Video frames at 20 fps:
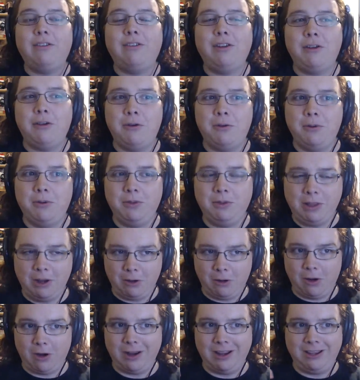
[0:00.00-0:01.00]
to,
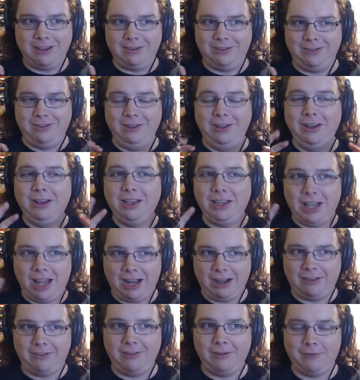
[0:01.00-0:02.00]
there is
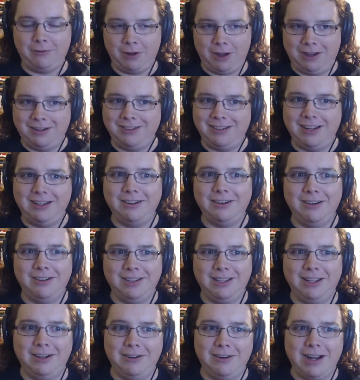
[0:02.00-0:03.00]
lots of content on
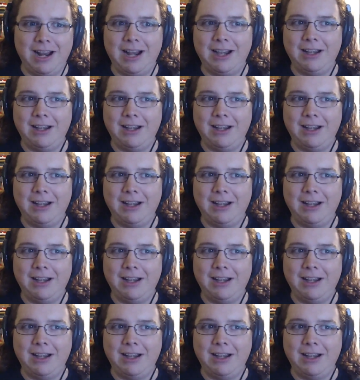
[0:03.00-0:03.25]
the internet